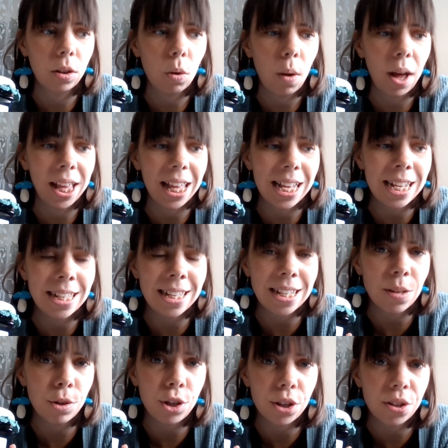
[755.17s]
quite easy
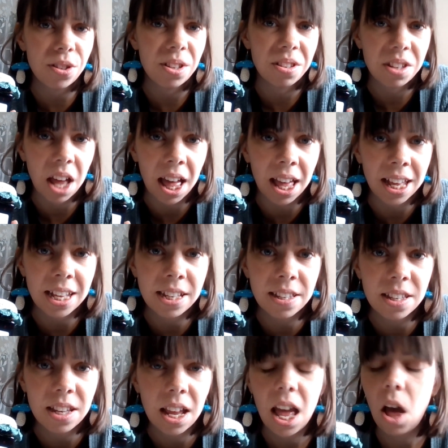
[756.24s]
to adjust the
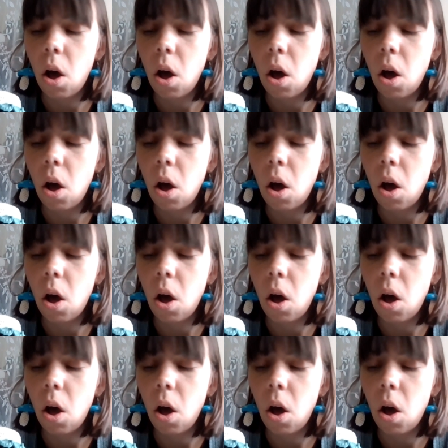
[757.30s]
size.